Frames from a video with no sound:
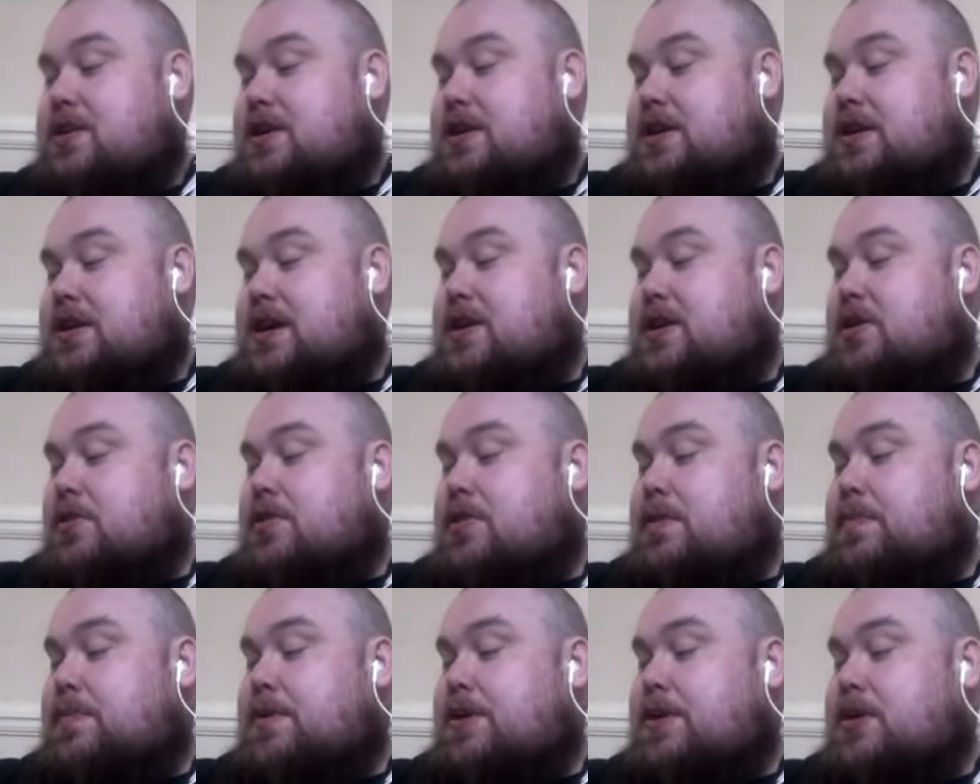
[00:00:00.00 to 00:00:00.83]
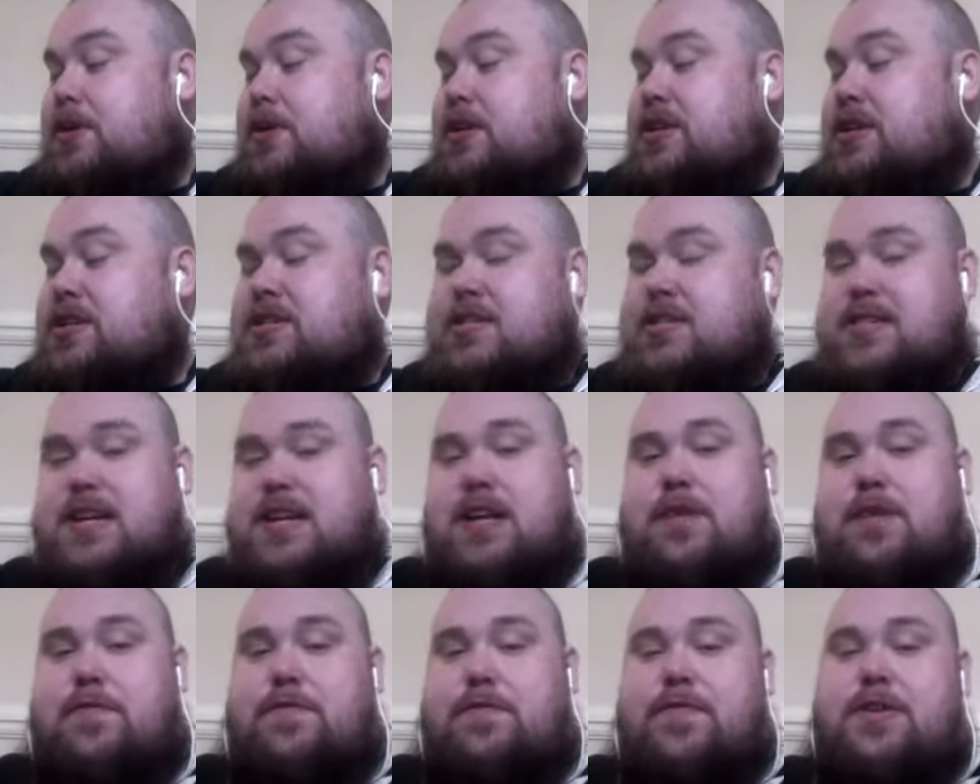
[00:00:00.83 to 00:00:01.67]
Get a grip on
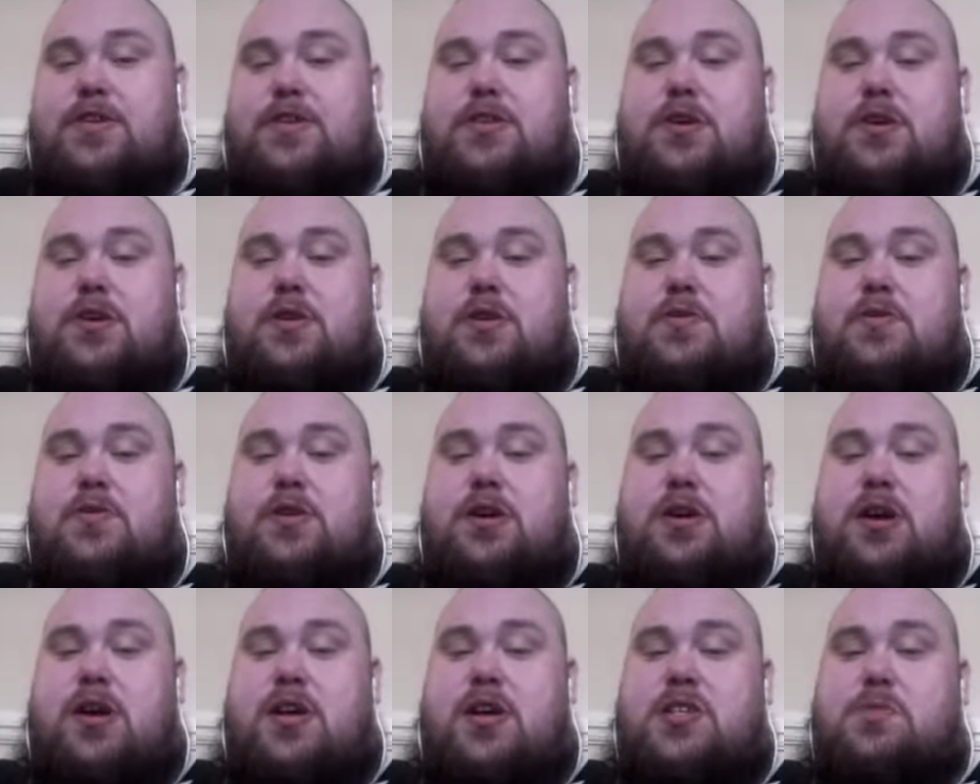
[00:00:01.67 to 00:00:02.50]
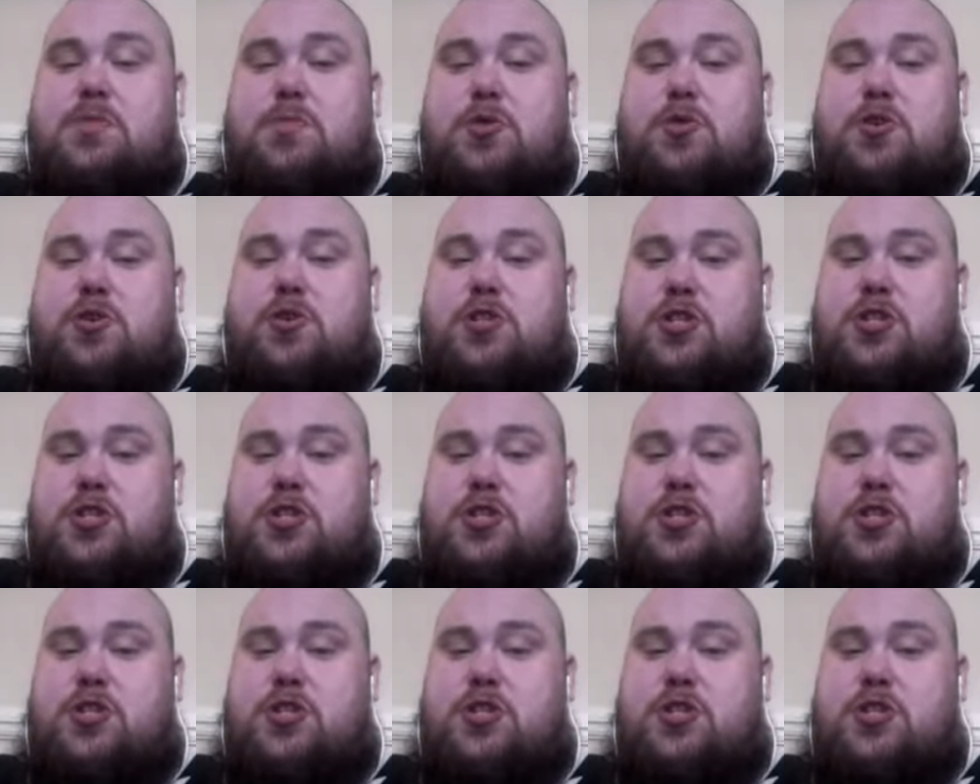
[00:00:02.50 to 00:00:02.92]
yourself, it don't cost much.